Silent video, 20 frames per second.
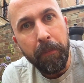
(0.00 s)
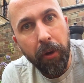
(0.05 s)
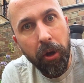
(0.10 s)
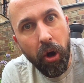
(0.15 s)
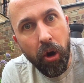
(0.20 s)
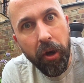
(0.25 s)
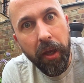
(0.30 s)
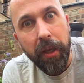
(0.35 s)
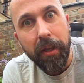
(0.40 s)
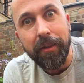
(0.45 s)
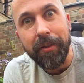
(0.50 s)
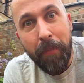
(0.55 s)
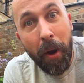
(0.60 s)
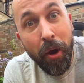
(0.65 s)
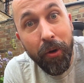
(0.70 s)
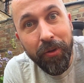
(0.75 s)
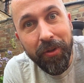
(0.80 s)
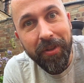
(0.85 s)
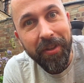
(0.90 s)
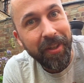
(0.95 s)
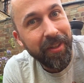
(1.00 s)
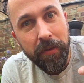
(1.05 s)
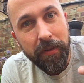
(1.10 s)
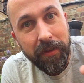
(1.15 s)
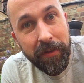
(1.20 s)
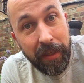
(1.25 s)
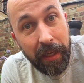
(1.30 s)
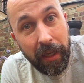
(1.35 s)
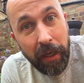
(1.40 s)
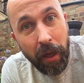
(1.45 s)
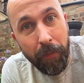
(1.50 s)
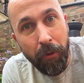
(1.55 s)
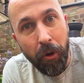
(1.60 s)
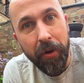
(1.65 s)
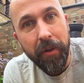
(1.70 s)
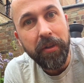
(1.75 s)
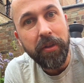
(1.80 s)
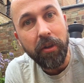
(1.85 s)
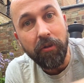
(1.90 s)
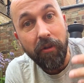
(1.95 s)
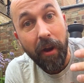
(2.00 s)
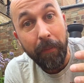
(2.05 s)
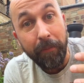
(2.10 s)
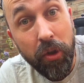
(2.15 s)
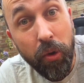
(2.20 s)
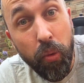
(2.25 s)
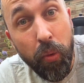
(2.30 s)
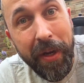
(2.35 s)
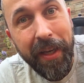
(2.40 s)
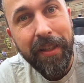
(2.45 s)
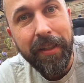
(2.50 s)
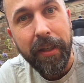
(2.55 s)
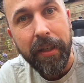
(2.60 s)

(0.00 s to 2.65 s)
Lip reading: blog it, post it, stick it up on Instagram, tweet